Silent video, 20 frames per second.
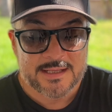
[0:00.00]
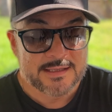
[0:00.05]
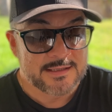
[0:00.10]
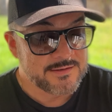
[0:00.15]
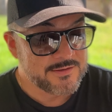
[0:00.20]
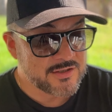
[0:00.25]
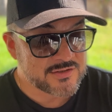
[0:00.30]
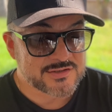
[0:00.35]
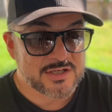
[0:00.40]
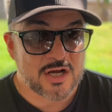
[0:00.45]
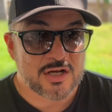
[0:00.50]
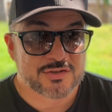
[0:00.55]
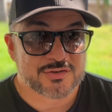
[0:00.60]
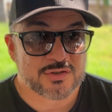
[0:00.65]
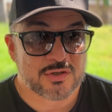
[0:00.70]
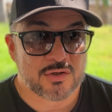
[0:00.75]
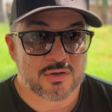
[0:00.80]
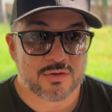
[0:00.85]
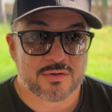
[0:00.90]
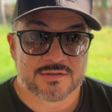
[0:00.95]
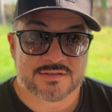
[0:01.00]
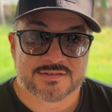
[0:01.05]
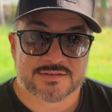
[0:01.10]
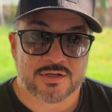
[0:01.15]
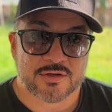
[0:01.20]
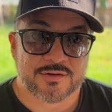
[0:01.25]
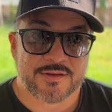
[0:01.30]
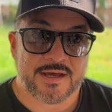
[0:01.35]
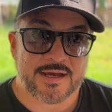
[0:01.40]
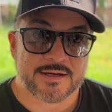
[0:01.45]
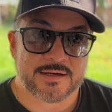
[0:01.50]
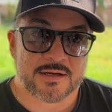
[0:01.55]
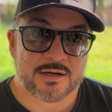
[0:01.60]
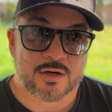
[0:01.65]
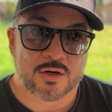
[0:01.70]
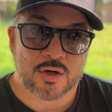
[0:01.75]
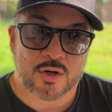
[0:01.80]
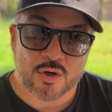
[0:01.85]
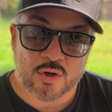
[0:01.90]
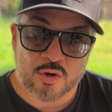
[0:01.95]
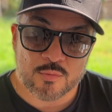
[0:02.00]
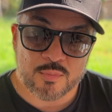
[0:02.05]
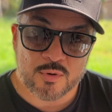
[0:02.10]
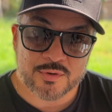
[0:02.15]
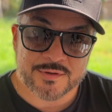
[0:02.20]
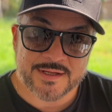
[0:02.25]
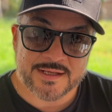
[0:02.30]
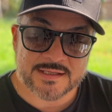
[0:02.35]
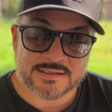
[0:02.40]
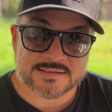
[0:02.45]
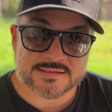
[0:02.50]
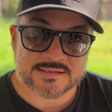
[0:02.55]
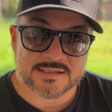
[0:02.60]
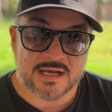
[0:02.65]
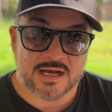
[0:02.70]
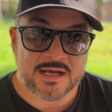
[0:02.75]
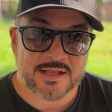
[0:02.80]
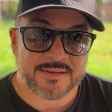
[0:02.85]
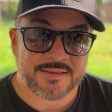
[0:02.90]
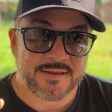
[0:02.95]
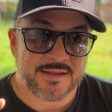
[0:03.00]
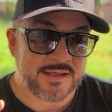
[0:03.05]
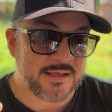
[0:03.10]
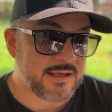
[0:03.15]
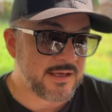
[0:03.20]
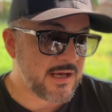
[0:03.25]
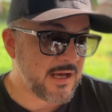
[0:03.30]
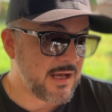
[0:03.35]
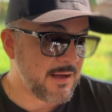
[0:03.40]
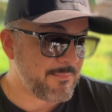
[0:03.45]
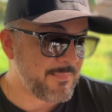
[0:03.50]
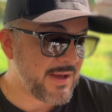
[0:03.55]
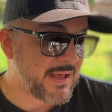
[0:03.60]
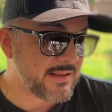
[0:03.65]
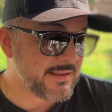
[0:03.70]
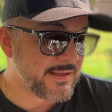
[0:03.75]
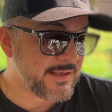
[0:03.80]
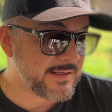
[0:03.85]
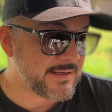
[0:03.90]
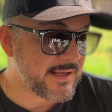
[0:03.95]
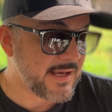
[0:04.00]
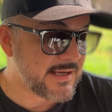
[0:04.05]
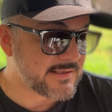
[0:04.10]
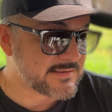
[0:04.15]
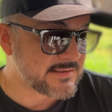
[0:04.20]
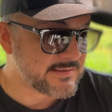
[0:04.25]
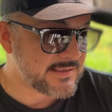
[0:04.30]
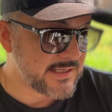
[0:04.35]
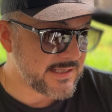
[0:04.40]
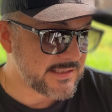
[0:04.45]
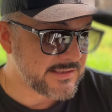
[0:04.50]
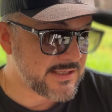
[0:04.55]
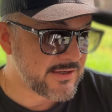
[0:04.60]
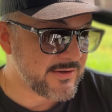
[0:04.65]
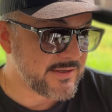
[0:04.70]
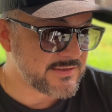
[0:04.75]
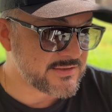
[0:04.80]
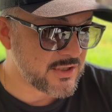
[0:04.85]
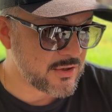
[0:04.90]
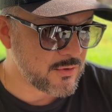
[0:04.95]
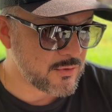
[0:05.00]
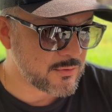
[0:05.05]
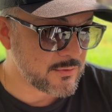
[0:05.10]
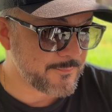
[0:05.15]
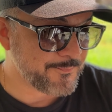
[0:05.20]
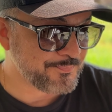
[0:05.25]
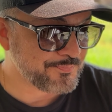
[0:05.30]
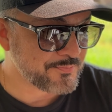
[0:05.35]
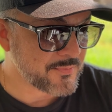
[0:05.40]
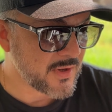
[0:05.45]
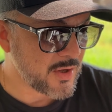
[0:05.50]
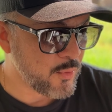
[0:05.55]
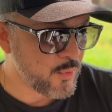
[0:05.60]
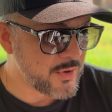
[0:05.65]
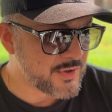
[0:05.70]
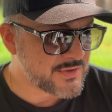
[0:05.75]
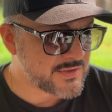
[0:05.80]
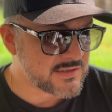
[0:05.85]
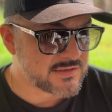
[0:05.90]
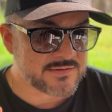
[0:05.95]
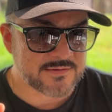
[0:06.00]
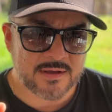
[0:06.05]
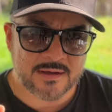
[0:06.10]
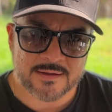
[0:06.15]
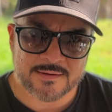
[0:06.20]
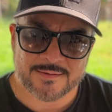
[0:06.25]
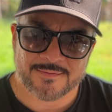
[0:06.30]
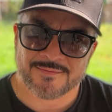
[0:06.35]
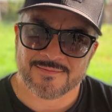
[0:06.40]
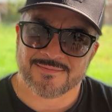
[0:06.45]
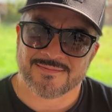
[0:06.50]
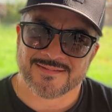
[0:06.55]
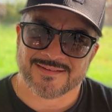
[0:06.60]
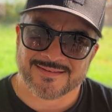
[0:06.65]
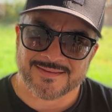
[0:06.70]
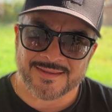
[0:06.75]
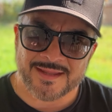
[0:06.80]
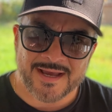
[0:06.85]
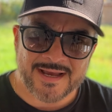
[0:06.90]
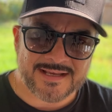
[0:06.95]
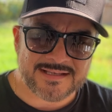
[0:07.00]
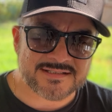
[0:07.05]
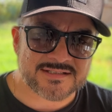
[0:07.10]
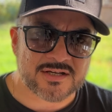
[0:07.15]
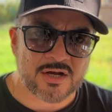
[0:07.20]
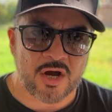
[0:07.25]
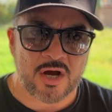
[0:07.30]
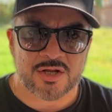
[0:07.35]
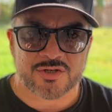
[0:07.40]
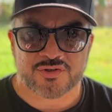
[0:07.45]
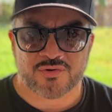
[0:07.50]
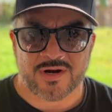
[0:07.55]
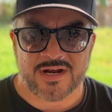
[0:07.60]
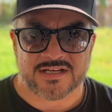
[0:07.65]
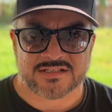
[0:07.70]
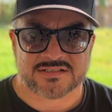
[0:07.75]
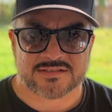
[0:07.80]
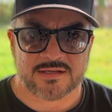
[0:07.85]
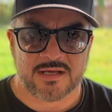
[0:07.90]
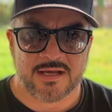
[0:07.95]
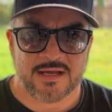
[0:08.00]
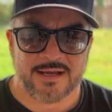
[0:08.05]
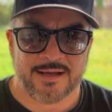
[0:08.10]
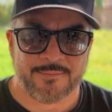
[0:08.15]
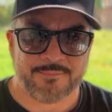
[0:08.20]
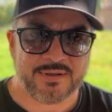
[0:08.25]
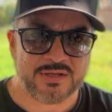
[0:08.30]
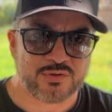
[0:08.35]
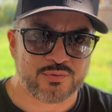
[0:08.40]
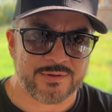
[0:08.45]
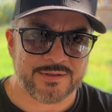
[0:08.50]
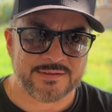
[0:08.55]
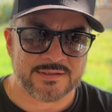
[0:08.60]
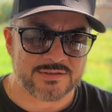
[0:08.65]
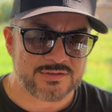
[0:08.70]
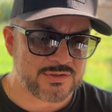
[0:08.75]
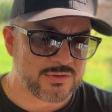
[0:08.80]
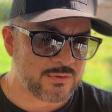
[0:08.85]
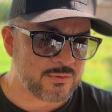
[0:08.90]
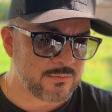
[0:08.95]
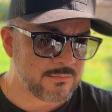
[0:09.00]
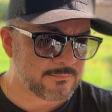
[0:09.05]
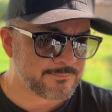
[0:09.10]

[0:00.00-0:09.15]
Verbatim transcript: There's also still that herbalness on the uh, palate as a secondary tone, which is nice contrast uh, between the two.